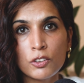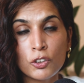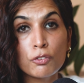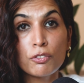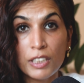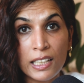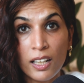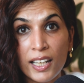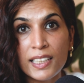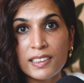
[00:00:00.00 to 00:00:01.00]
to
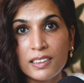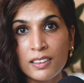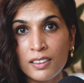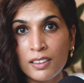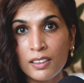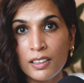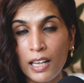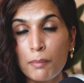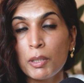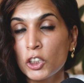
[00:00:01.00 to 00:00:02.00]
realize
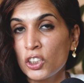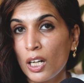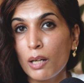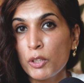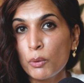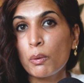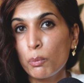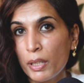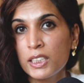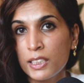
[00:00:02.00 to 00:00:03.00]
how much time you are
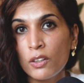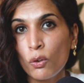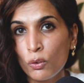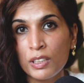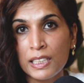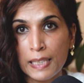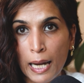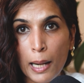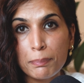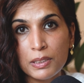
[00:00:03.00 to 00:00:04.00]
wasting on these
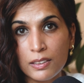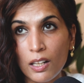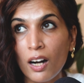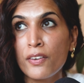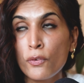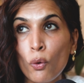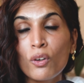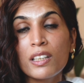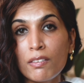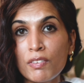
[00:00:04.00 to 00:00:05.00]
apps that are
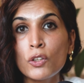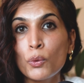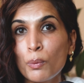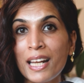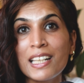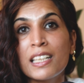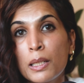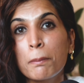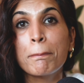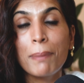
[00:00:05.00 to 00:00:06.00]
not giving you
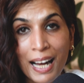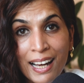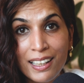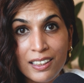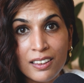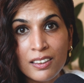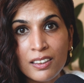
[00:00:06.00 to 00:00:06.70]
anything back